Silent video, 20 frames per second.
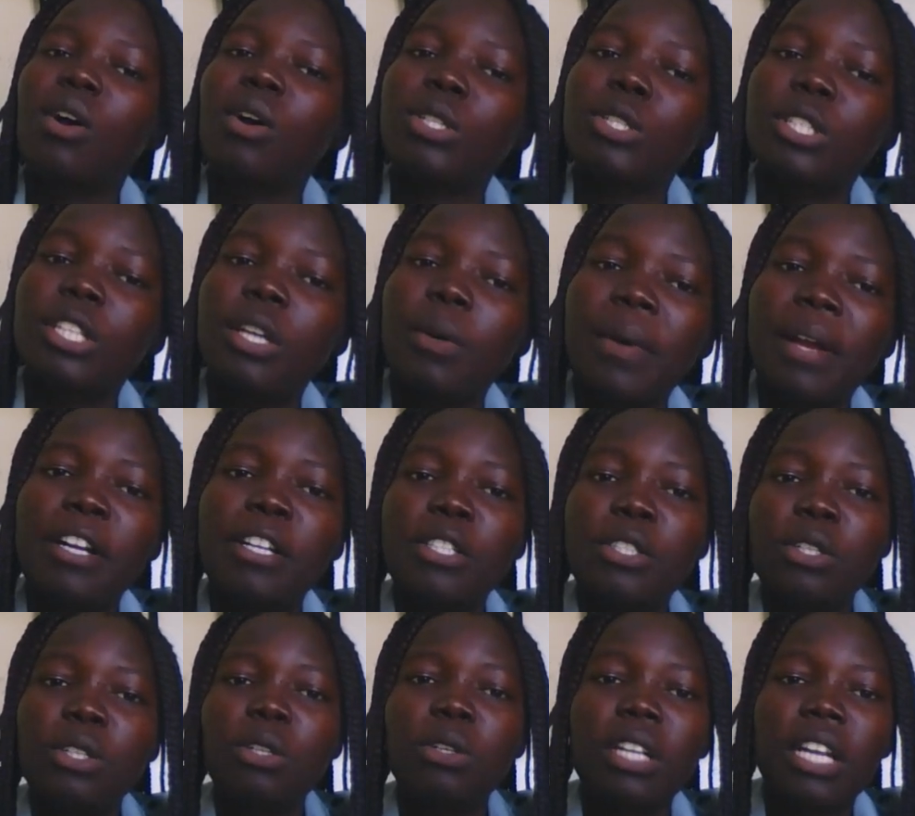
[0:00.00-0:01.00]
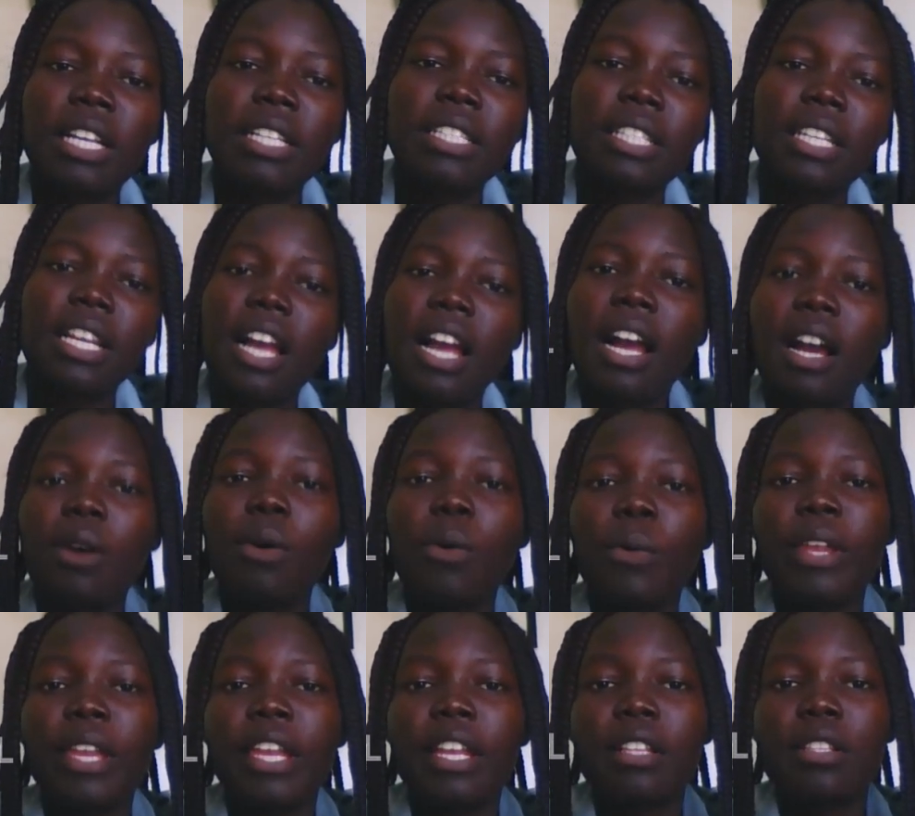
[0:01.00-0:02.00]
Today we're going to look at how
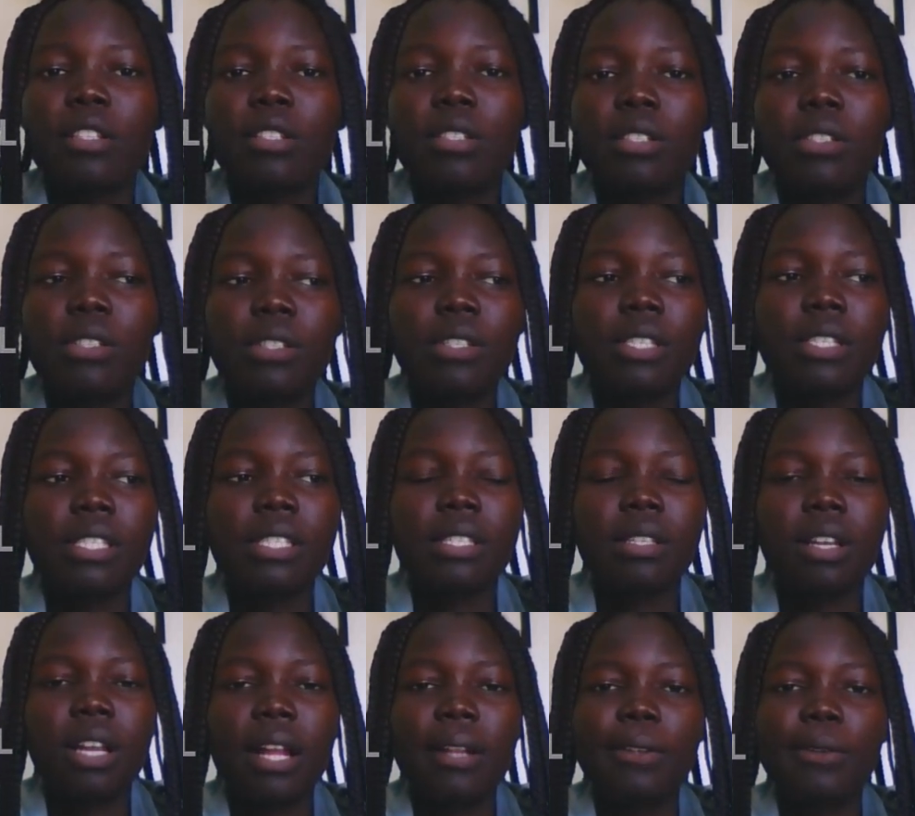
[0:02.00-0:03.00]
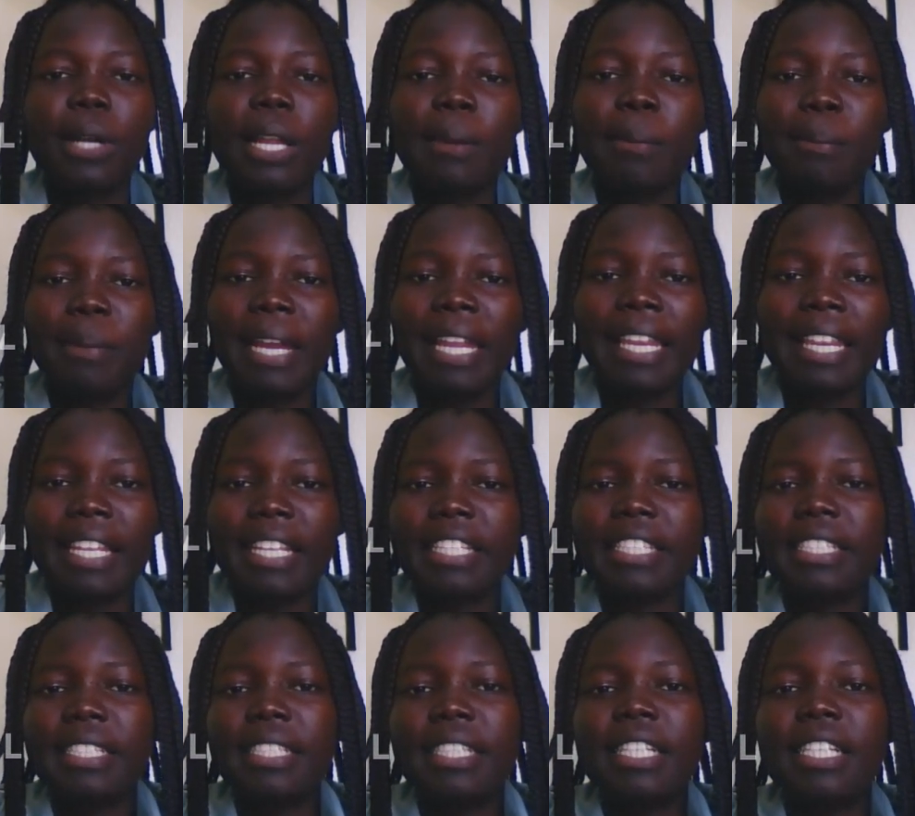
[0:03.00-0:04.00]
we can use and
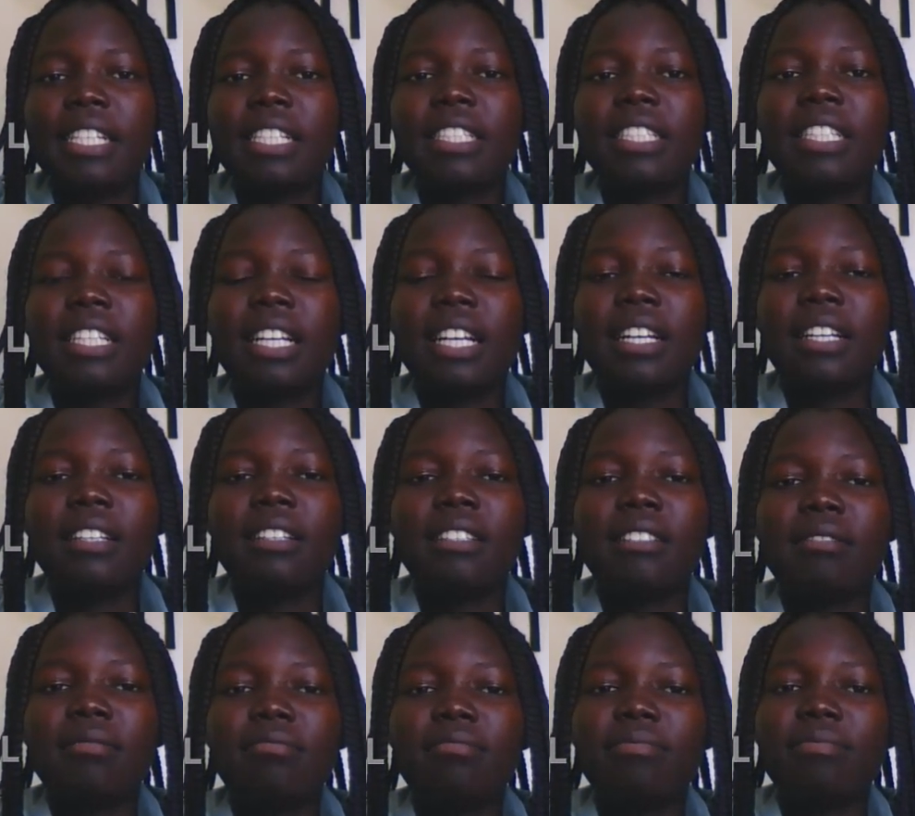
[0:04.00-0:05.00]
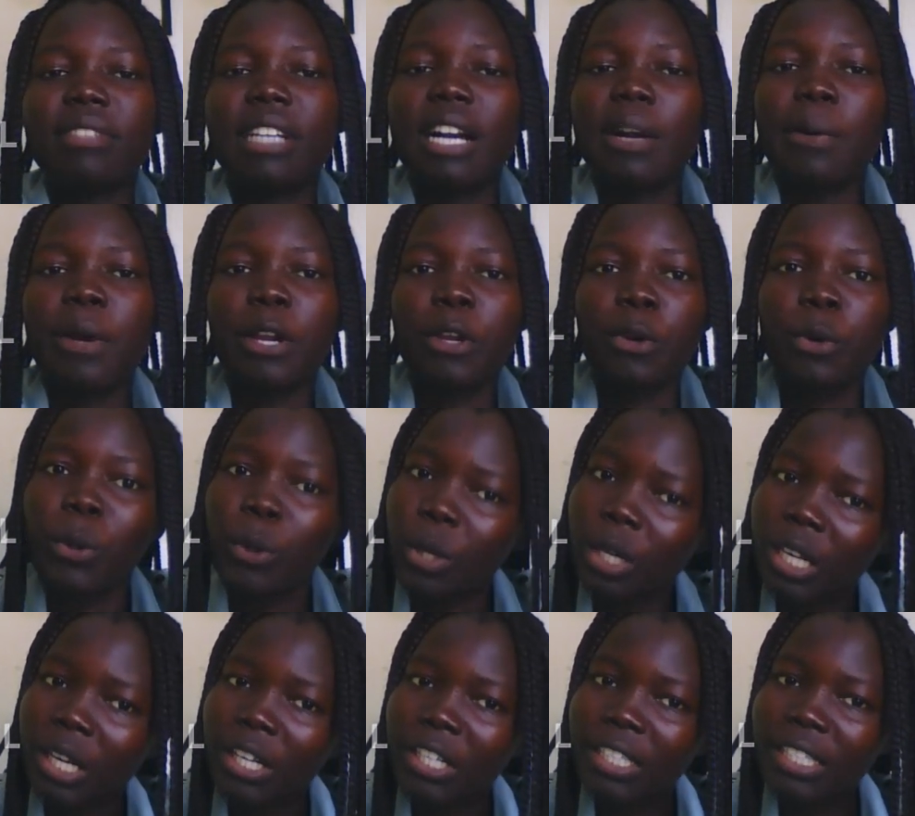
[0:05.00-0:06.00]
manage our Google
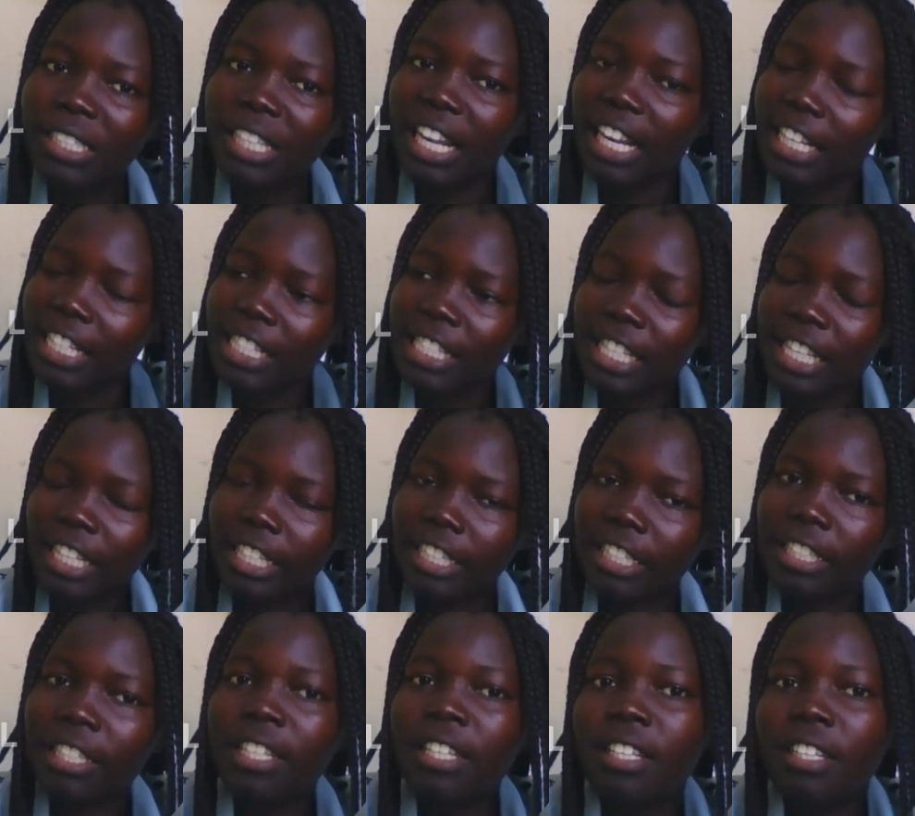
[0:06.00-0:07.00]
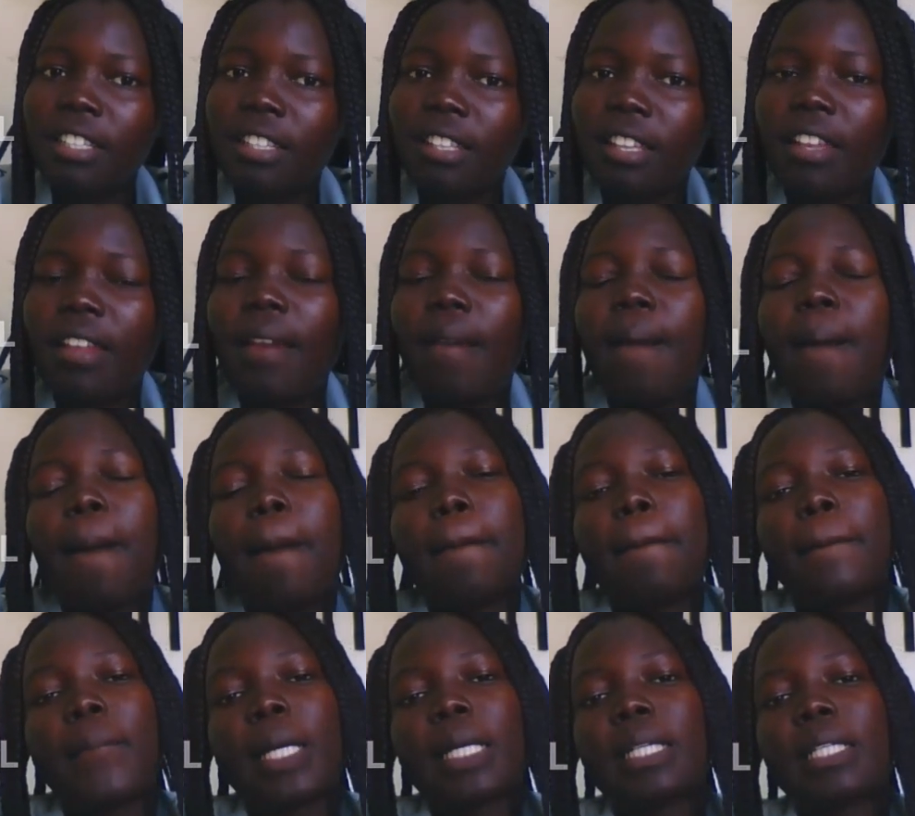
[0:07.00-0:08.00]
contacts and the
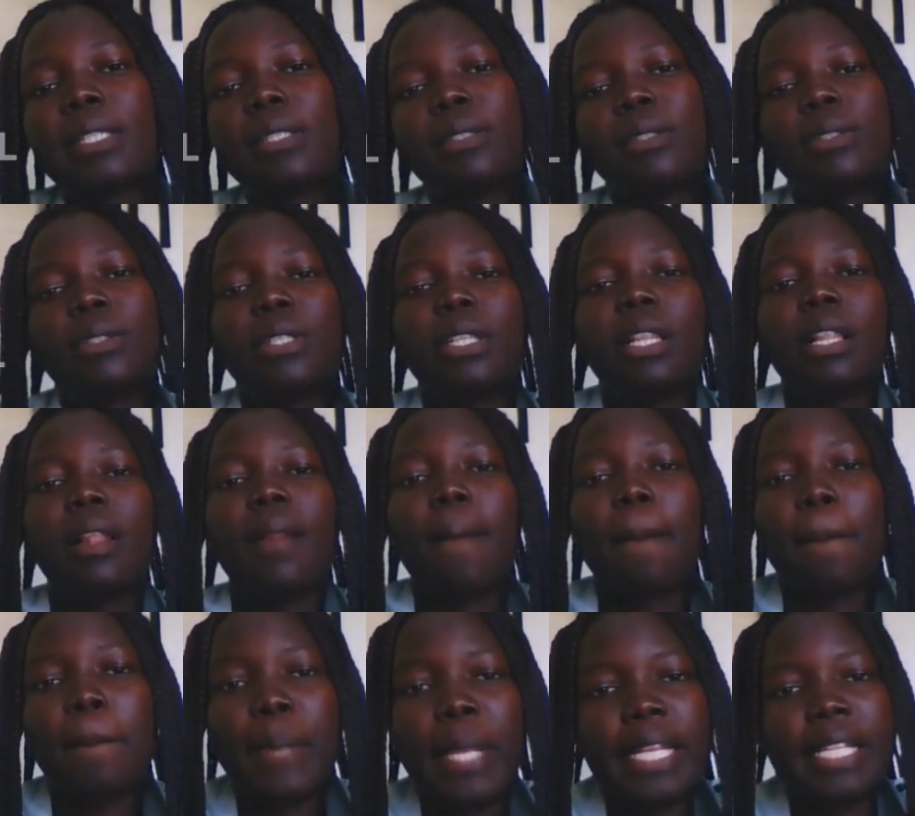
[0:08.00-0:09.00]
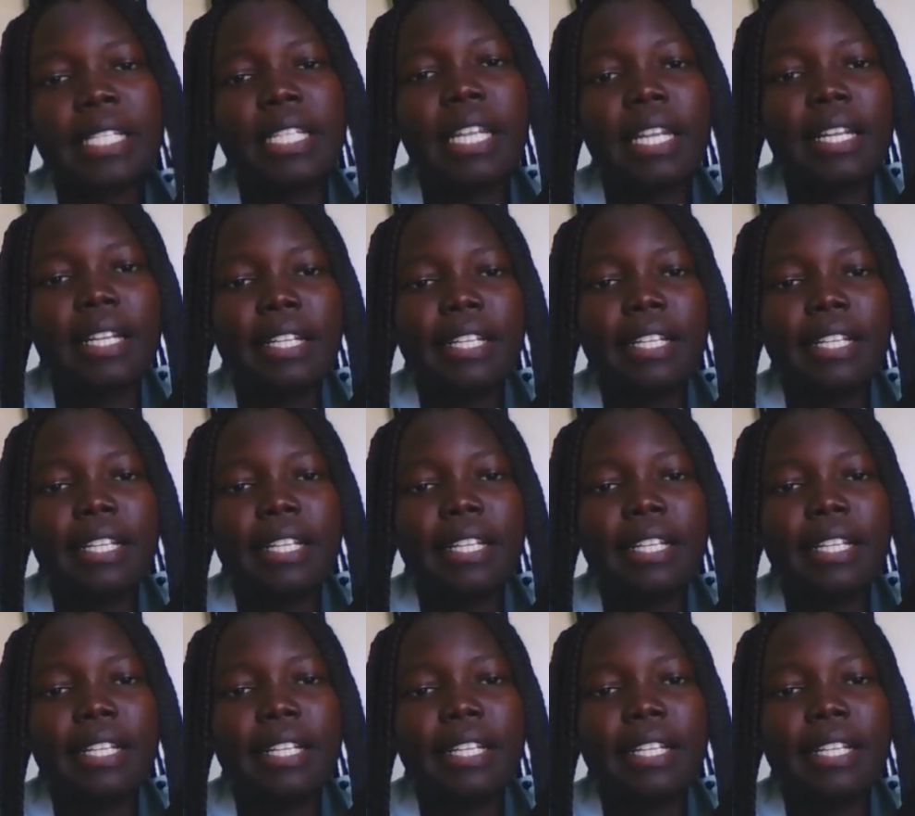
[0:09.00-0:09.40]
Google Meet.